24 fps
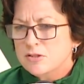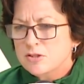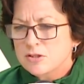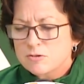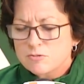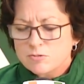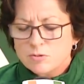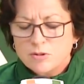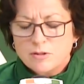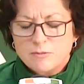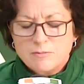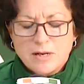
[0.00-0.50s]

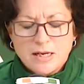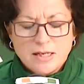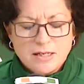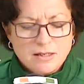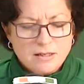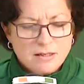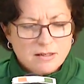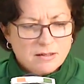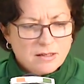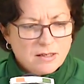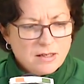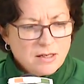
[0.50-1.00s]
just really made
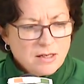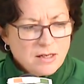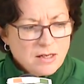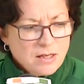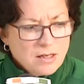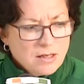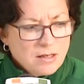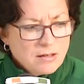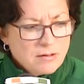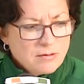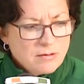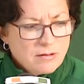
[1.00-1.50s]

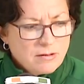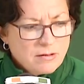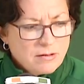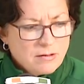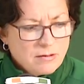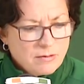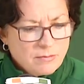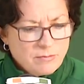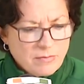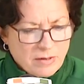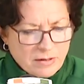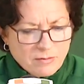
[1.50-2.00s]

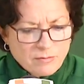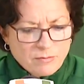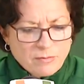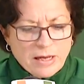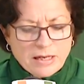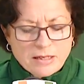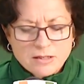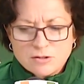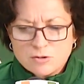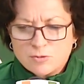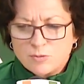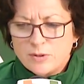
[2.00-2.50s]

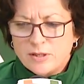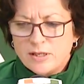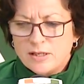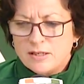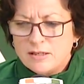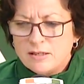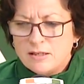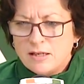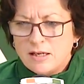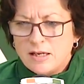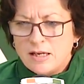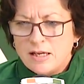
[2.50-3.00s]
us
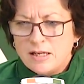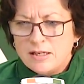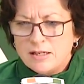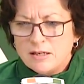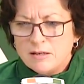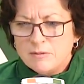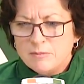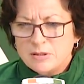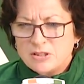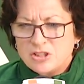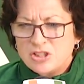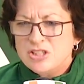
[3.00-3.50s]
win.
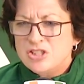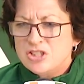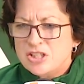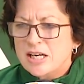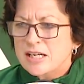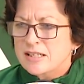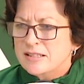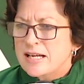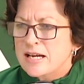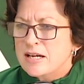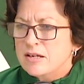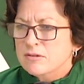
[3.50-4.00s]
And but she
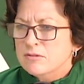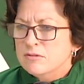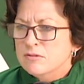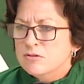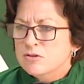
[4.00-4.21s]
checked down.